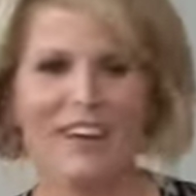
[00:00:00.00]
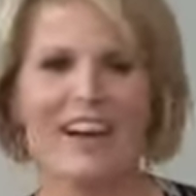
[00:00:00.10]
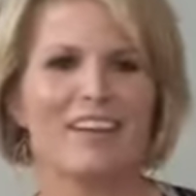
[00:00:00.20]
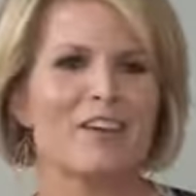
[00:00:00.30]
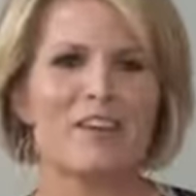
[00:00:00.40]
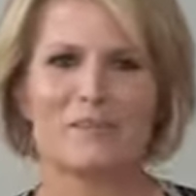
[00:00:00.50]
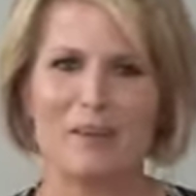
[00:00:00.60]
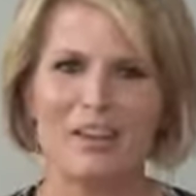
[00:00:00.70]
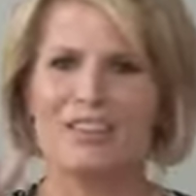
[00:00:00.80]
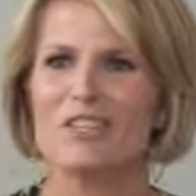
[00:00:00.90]
I know you guys
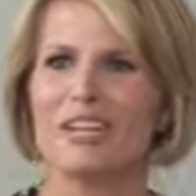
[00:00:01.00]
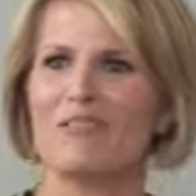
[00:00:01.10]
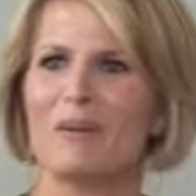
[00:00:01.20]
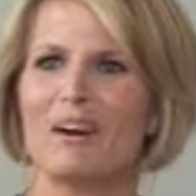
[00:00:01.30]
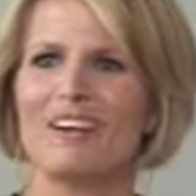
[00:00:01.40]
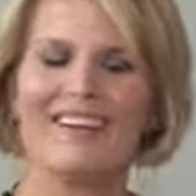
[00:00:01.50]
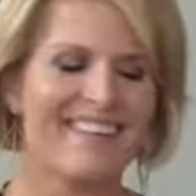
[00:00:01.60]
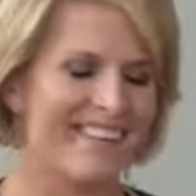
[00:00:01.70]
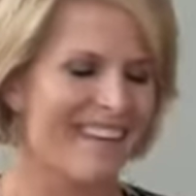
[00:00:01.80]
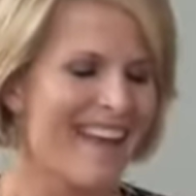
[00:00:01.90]
are right. She's everywhere.
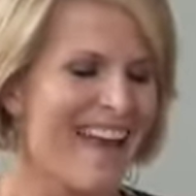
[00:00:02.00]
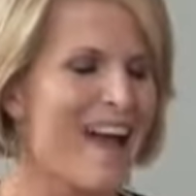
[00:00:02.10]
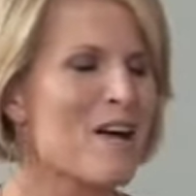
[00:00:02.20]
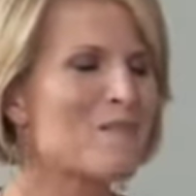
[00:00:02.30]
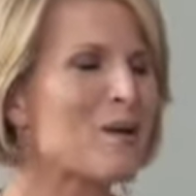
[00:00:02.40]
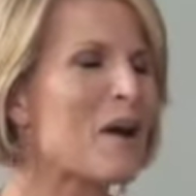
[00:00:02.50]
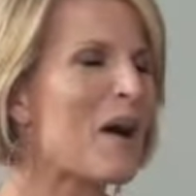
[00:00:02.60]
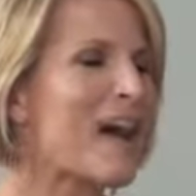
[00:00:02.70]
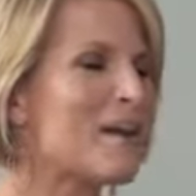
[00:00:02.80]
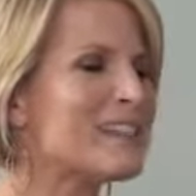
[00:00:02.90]

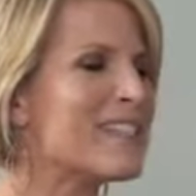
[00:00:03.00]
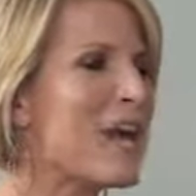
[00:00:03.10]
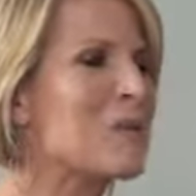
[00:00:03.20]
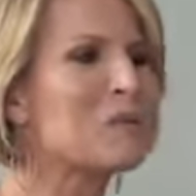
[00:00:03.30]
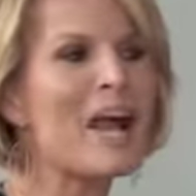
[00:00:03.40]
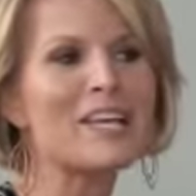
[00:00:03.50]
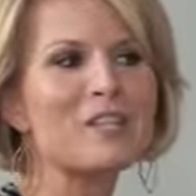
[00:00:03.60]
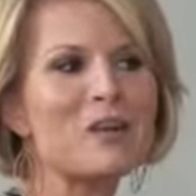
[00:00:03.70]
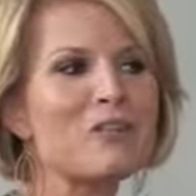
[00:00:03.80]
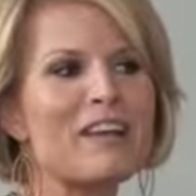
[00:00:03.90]
I always say Oprah has
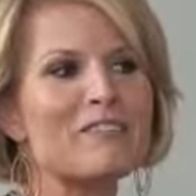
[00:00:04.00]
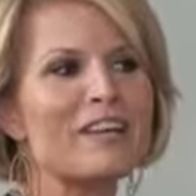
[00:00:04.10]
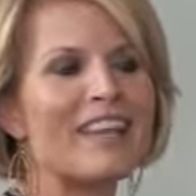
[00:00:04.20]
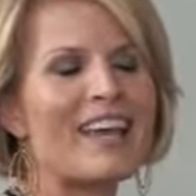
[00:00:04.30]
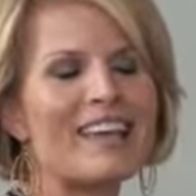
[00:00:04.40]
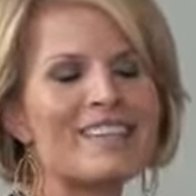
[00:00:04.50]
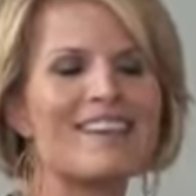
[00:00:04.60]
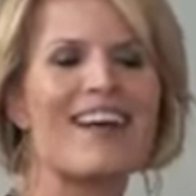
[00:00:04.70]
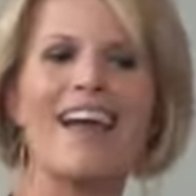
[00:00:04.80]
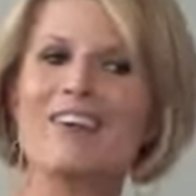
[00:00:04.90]
her favorite things,
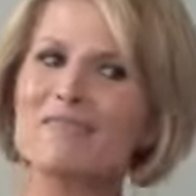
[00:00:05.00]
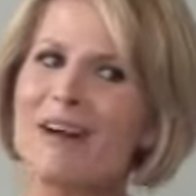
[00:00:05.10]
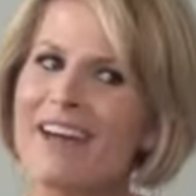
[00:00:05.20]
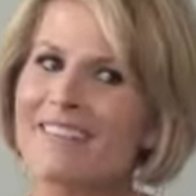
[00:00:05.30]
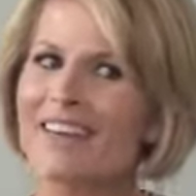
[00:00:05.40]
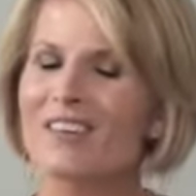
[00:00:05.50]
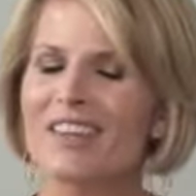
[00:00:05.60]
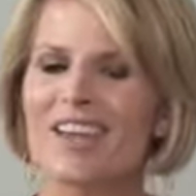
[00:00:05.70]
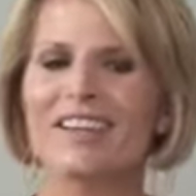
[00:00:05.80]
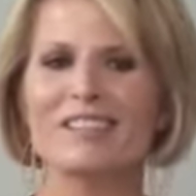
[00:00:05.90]
and I have my favorite
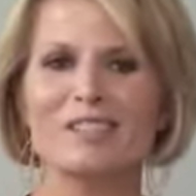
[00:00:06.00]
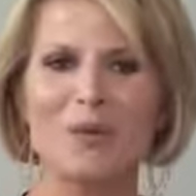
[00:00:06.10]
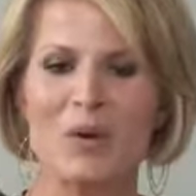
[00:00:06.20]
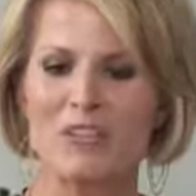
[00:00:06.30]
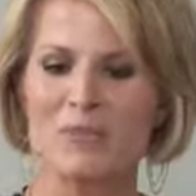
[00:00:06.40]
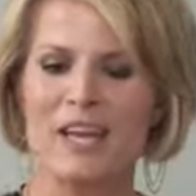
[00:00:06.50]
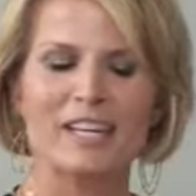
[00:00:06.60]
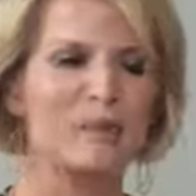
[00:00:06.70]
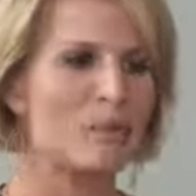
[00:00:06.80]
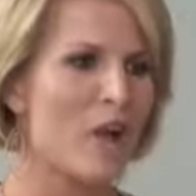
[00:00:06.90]
things. And so one of mine
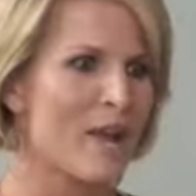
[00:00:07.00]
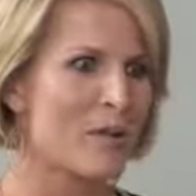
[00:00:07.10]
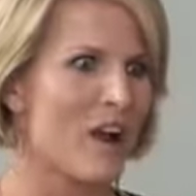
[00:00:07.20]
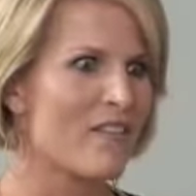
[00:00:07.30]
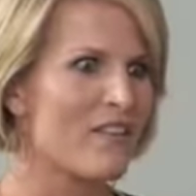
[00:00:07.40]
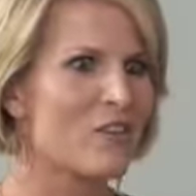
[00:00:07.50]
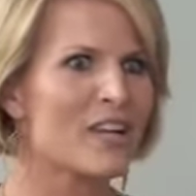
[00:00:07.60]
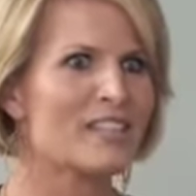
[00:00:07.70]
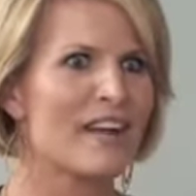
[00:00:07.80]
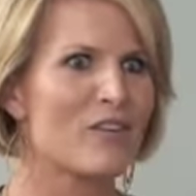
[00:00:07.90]
is a primer. How many of you
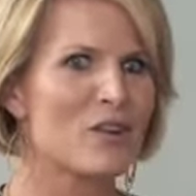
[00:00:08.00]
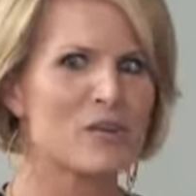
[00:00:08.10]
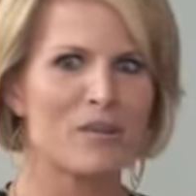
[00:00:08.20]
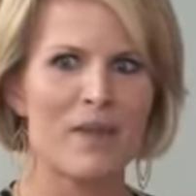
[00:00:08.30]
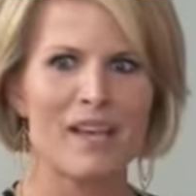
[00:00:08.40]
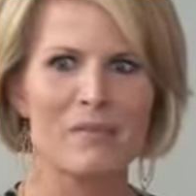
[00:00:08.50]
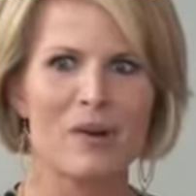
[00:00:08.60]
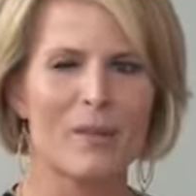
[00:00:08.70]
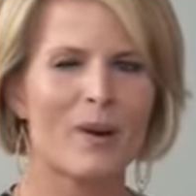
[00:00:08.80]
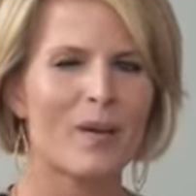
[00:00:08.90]
guys ever used a makeup
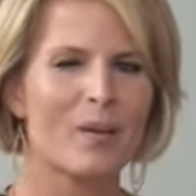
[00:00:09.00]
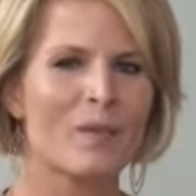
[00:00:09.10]
primer?